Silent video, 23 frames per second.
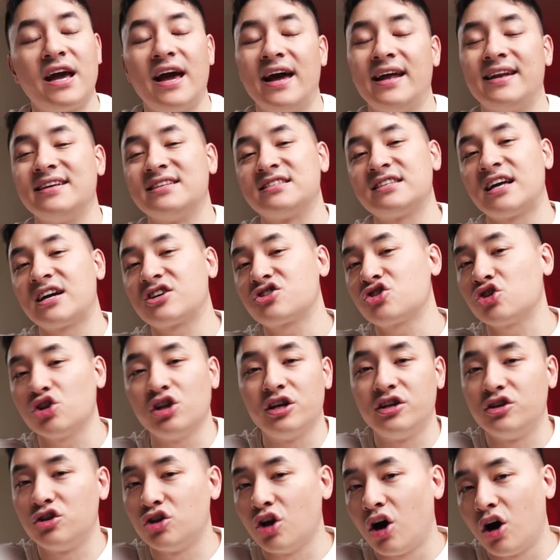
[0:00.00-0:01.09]
and it's
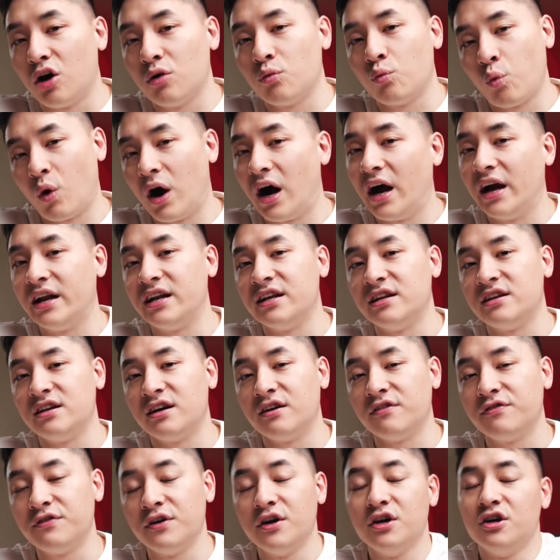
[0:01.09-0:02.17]
actually not wide
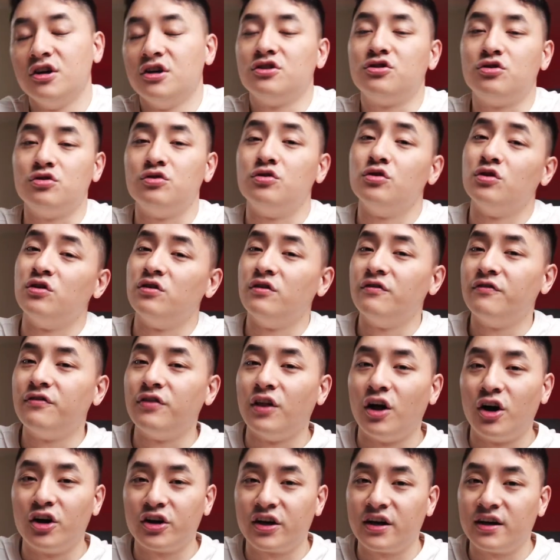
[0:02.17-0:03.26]
enough to do
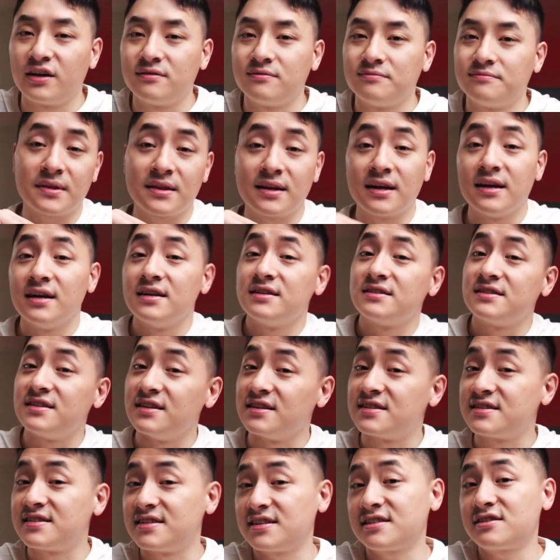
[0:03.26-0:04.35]
vlogging. The
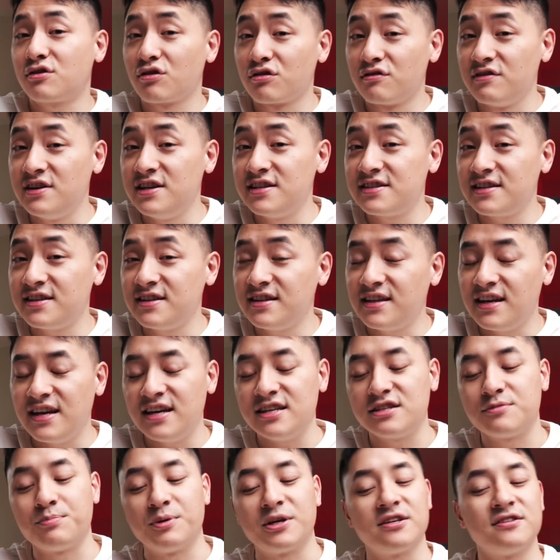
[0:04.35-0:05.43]
sixth reason
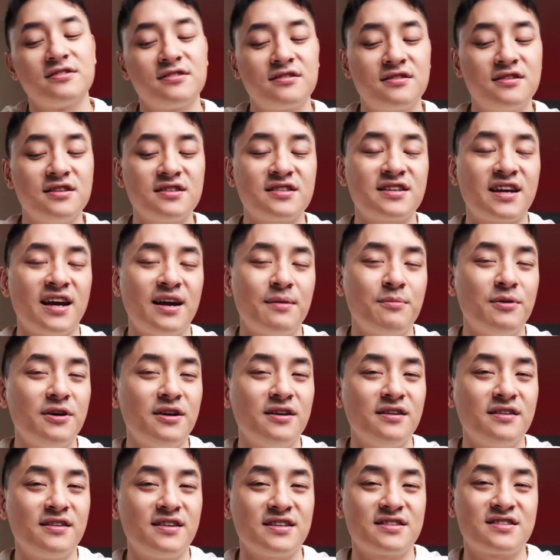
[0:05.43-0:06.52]
is because this
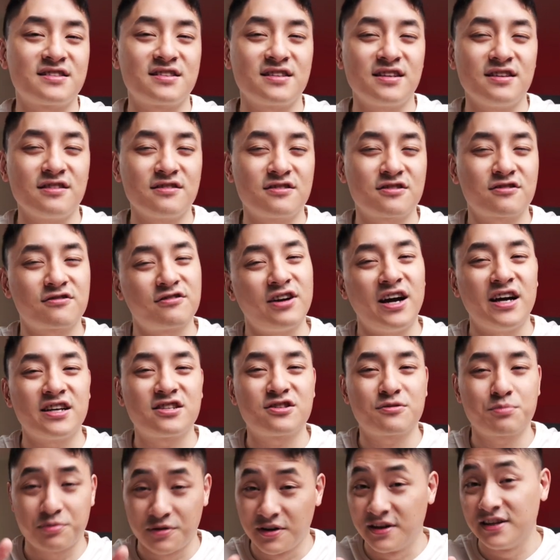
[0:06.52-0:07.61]
camera gets
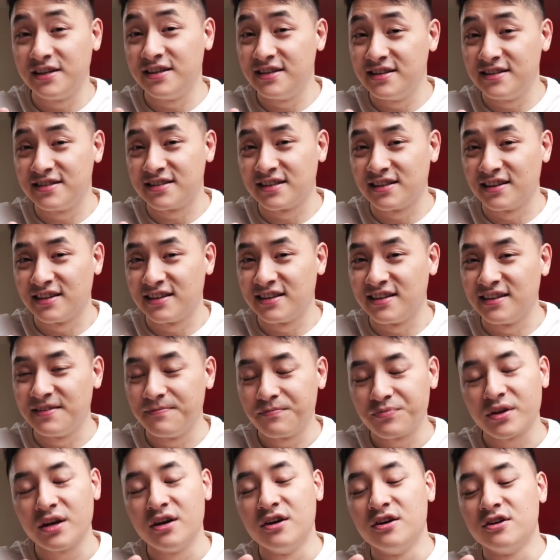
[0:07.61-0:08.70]
scratched pretty easily.
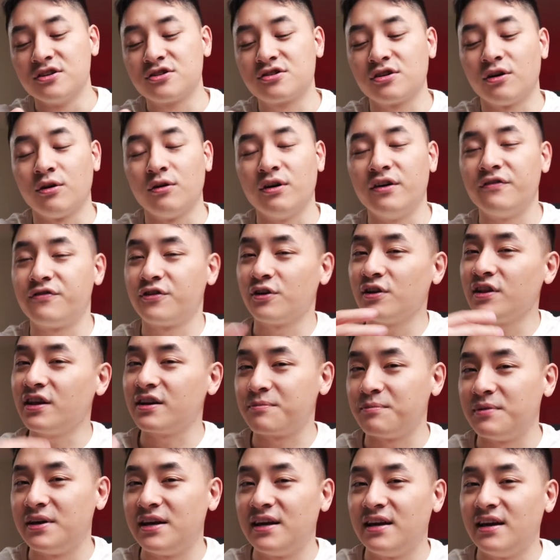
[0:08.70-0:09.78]
So if you're like
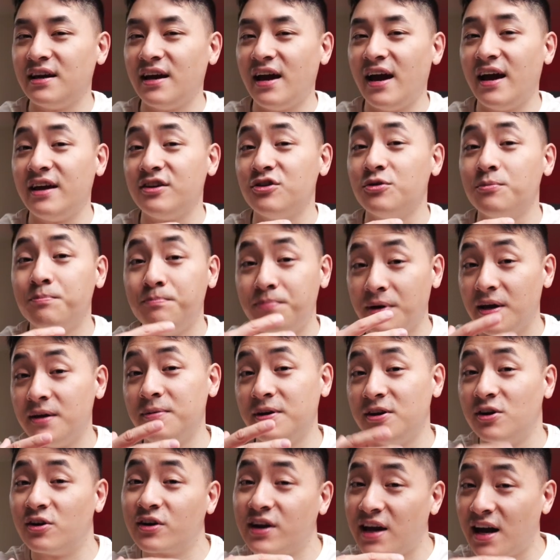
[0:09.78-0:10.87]
me and you baby
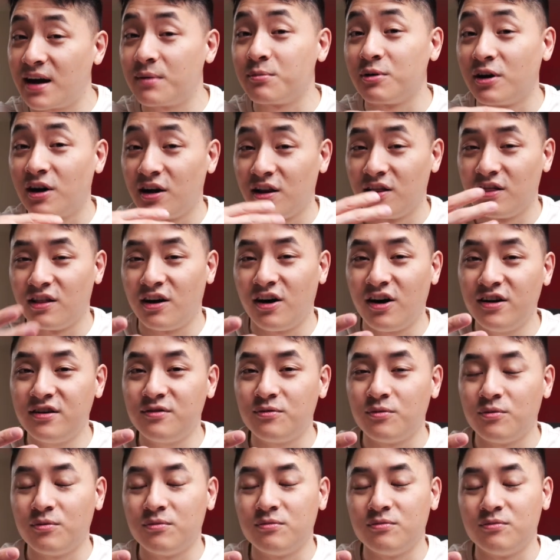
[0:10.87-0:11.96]
your camera a lot,
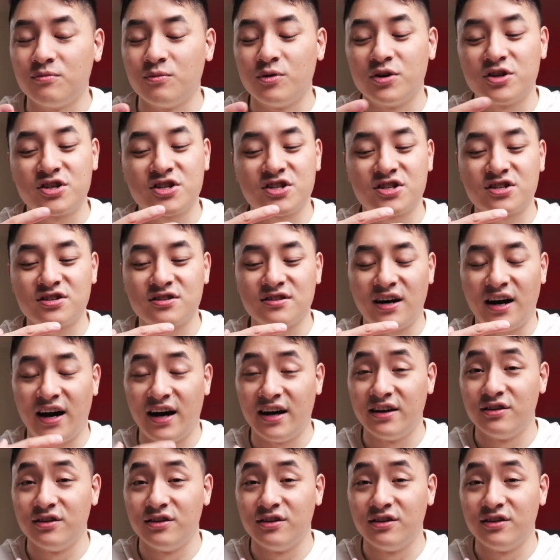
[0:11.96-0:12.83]
which I